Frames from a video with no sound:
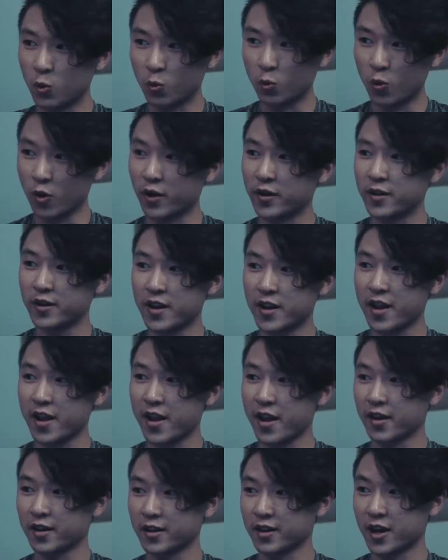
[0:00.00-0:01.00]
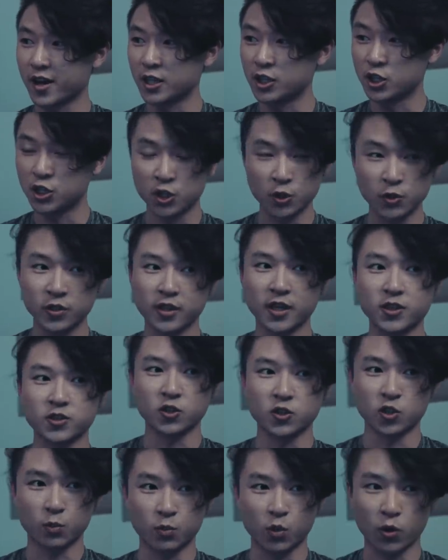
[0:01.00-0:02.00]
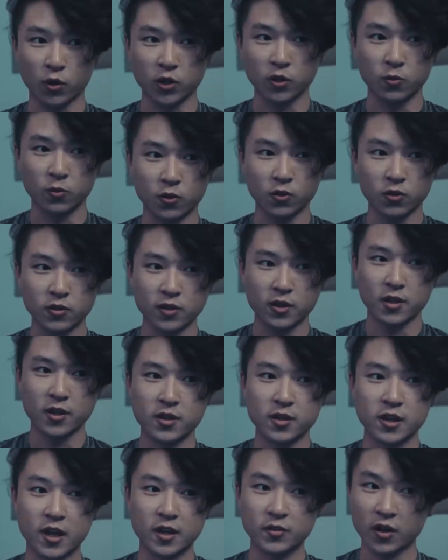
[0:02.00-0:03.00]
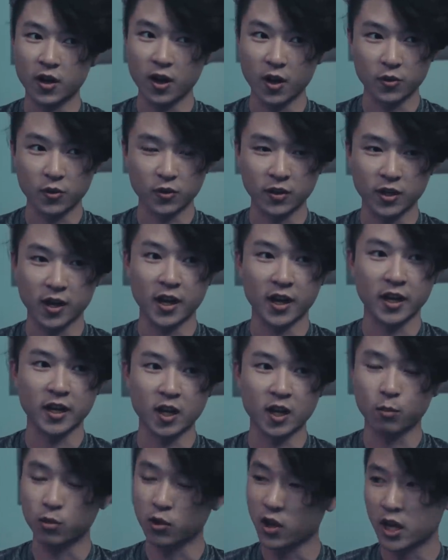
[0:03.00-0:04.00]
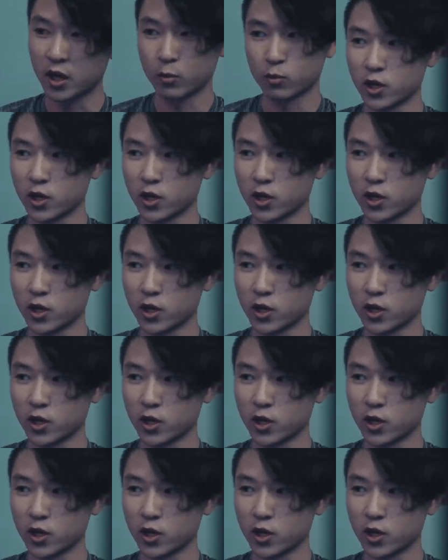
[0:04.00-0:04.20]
one guy shooting as a supporting role and the other guy applying